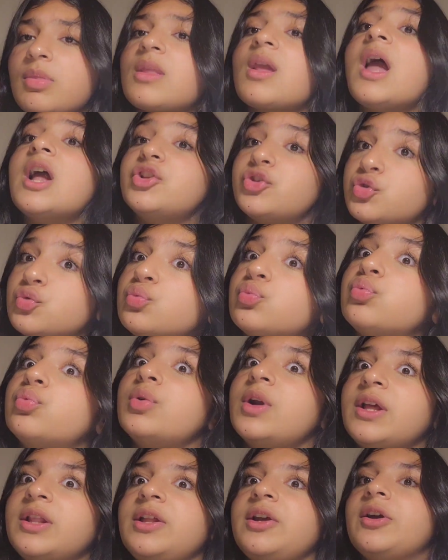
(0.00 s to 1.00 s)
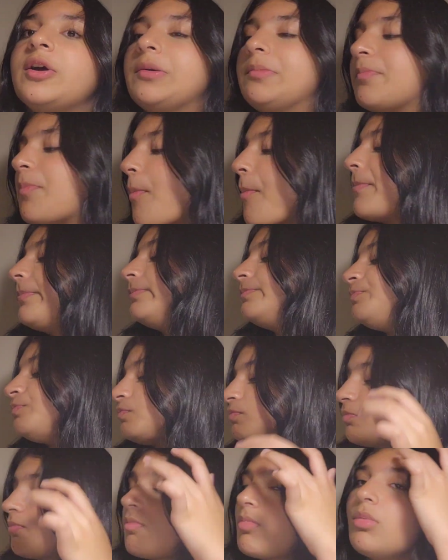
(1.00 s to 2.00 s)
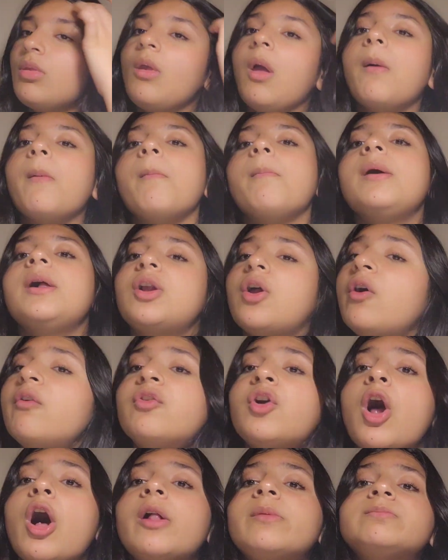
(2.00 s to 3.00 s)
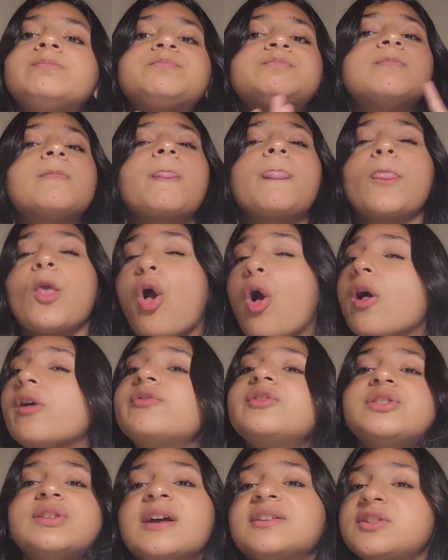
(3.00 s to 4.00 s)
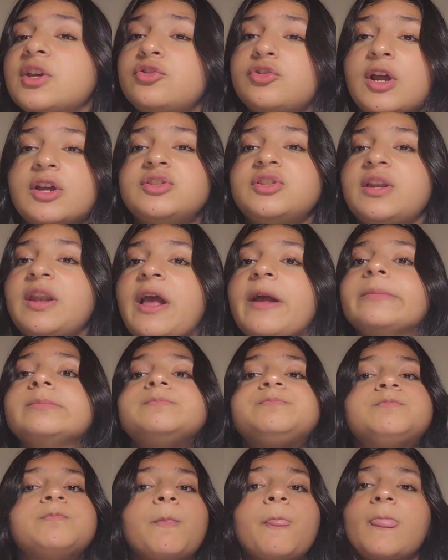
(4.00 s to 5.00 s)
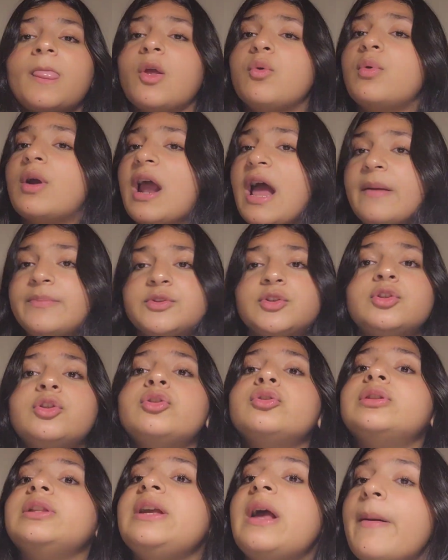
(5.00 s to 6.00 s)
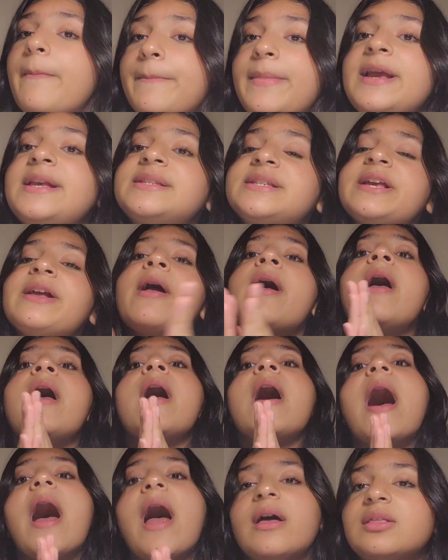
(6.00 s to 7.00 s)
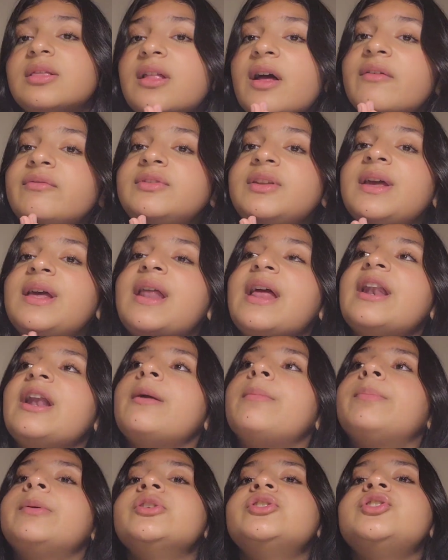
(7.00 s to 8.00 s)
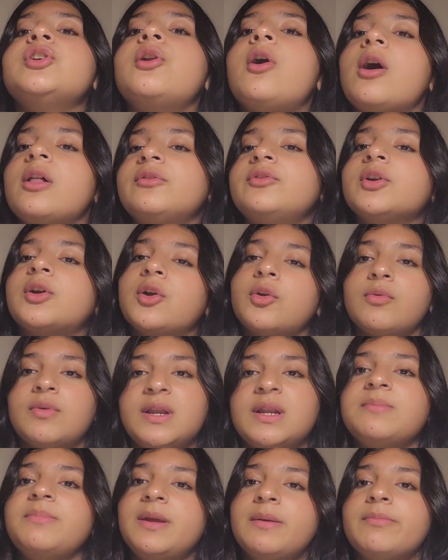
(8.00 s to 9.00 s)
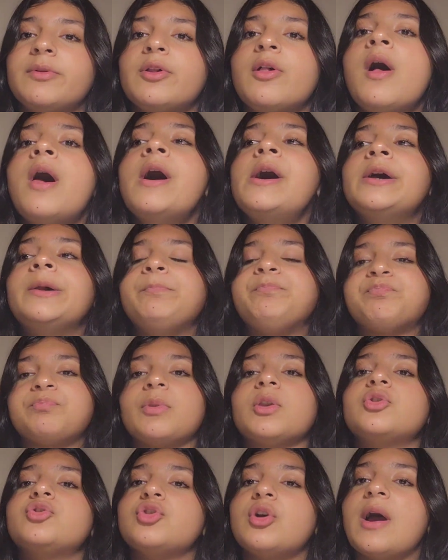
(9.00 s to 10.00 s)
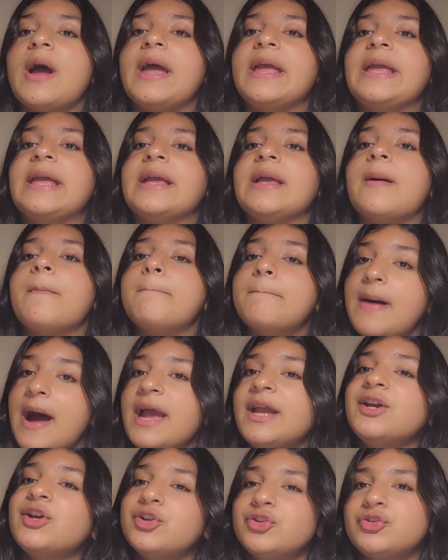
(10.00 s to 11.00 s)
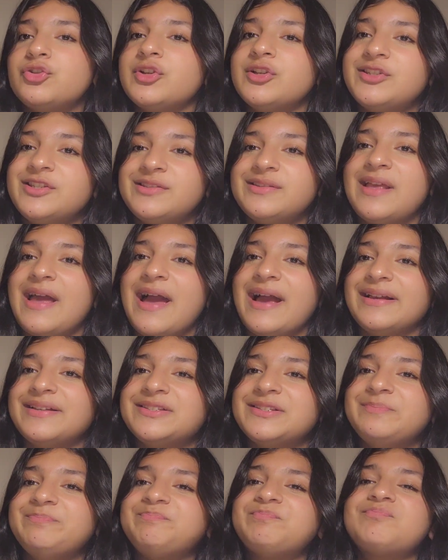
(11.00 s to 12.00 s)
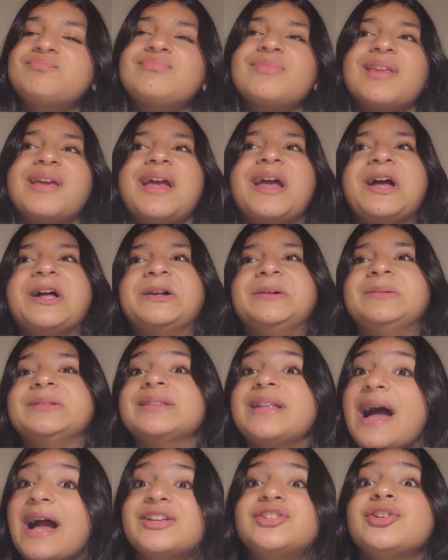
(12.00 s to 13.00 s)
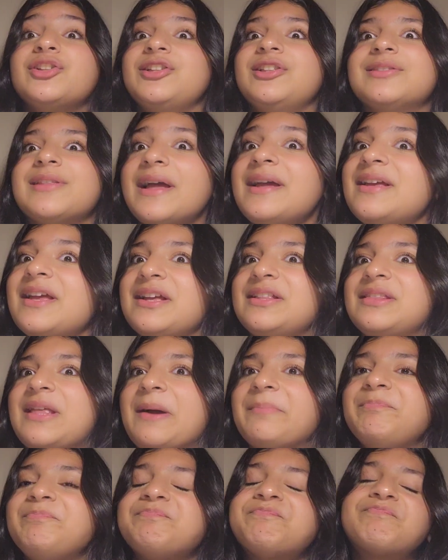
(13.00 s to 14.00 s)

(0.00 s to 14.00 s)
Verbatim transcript: It's really good. But overall, all the snacks I tried today were absolutely amazing. I loved it and I appreciate all the Korean people trying my country snacks and actually liking them.